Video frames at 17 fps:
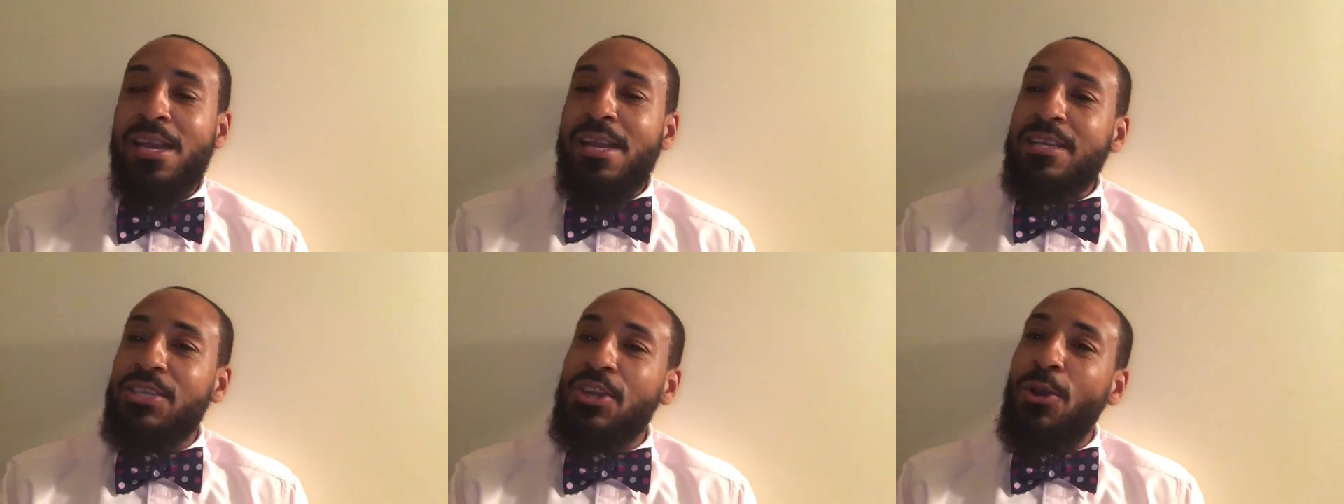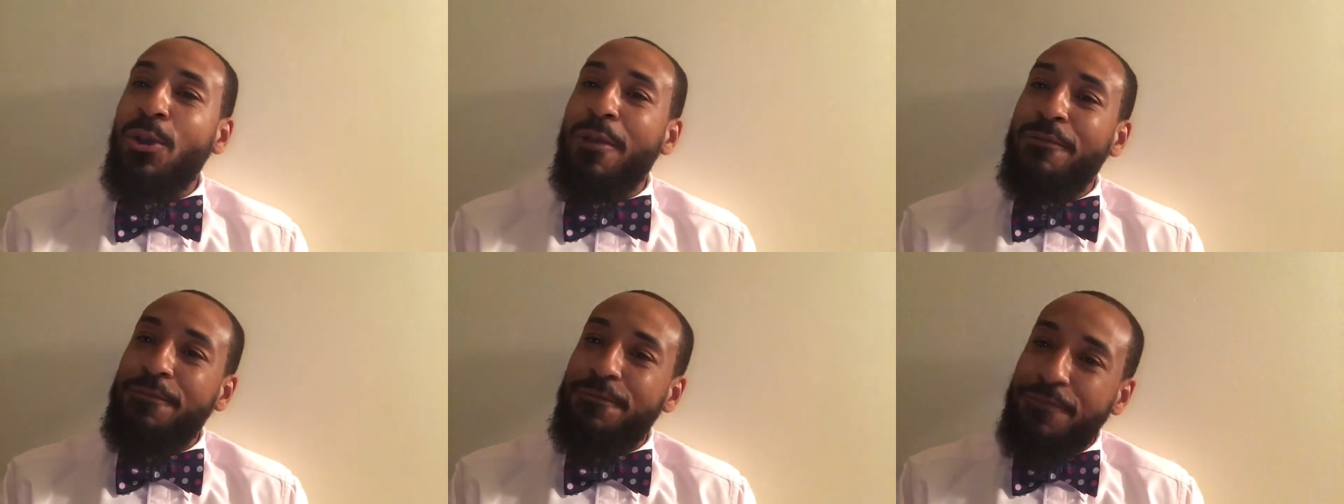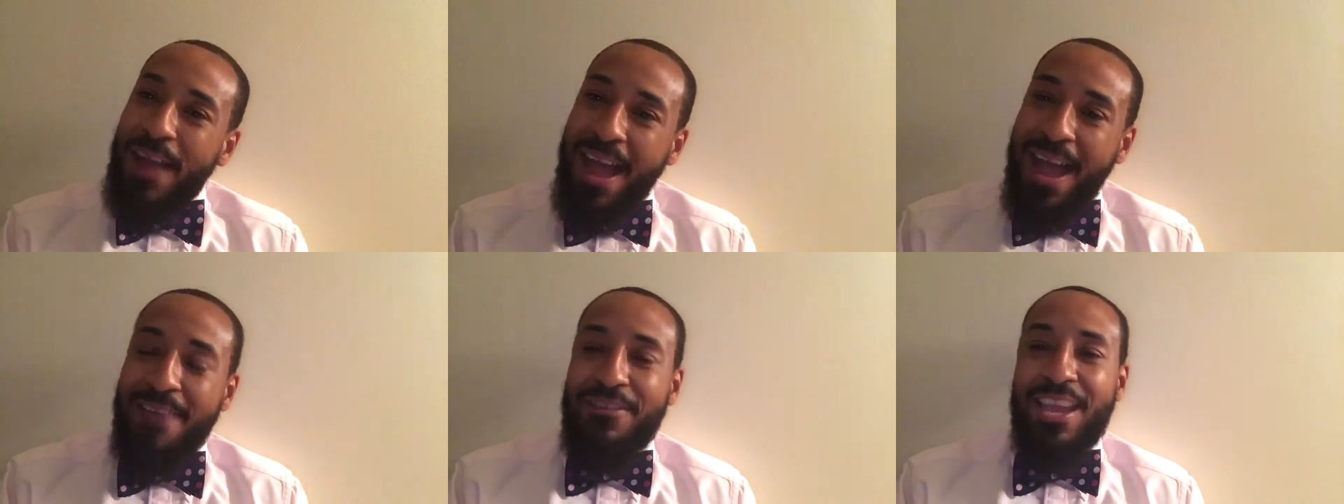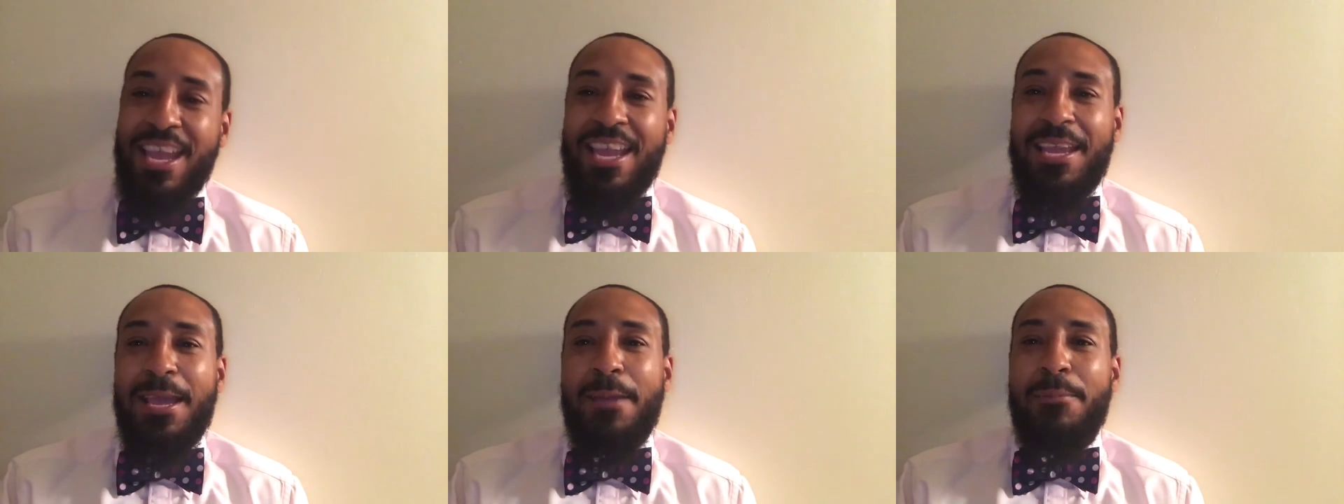So at 5
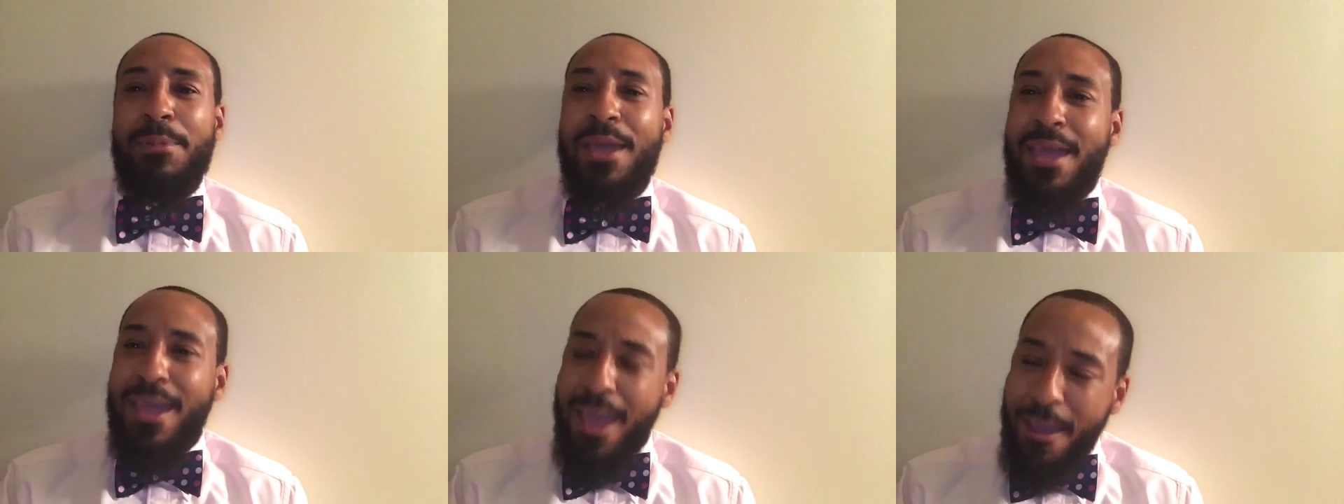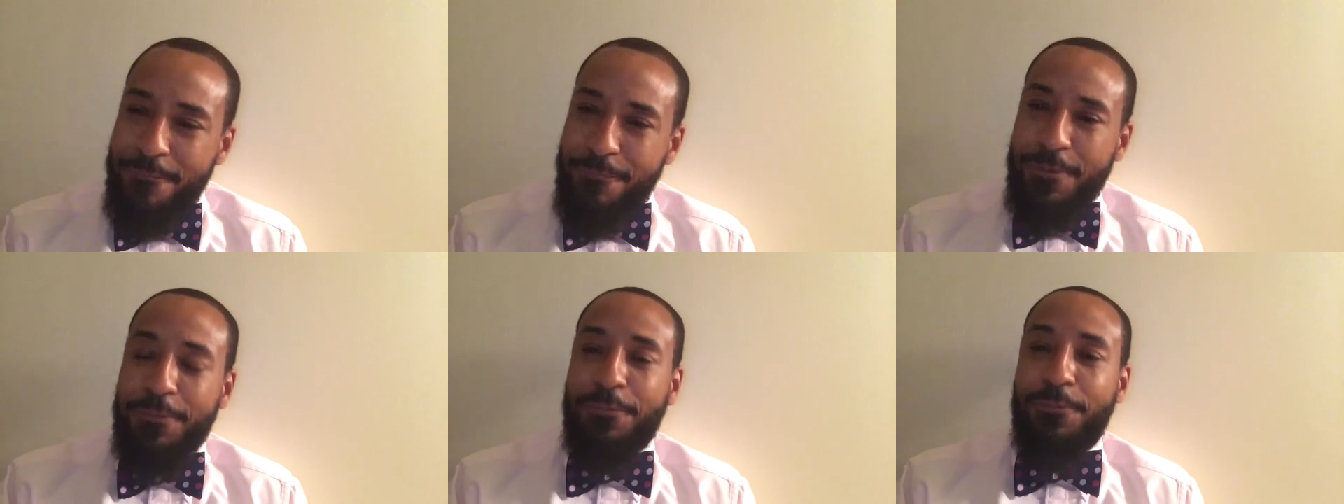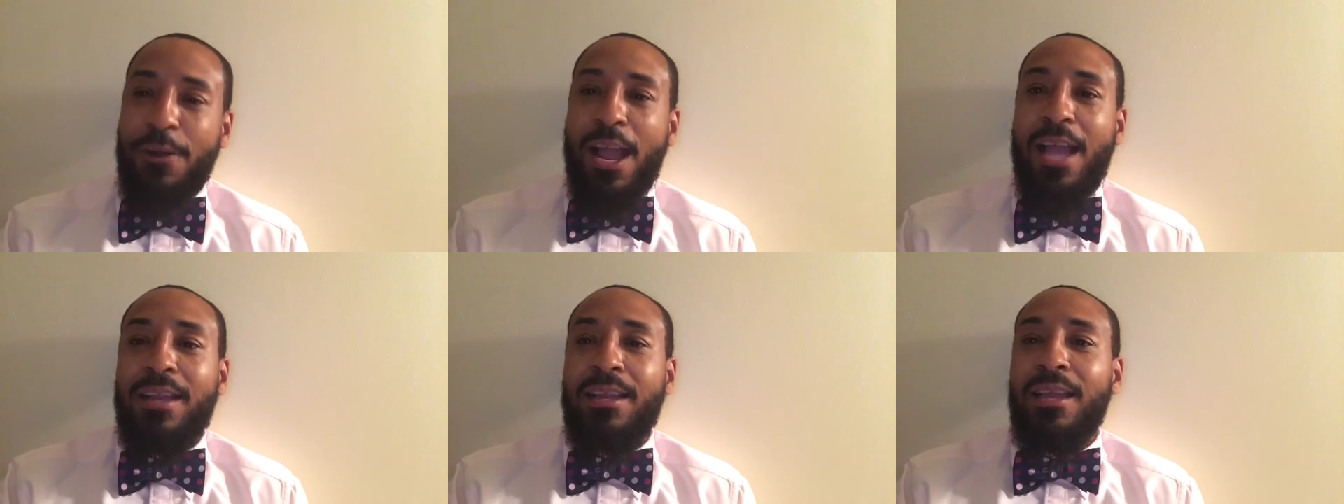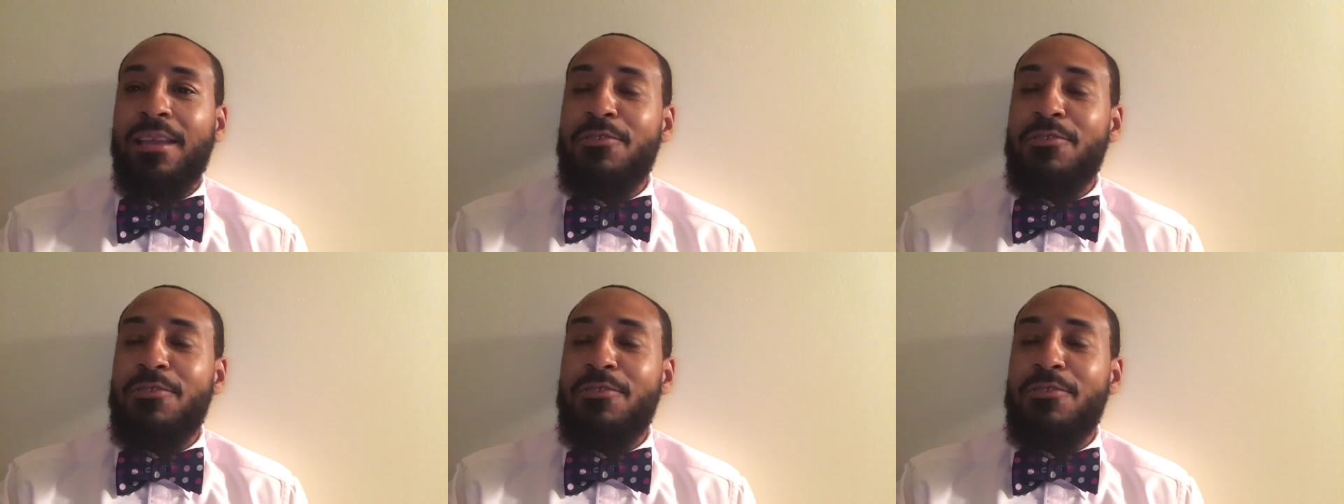a.m. every Friday,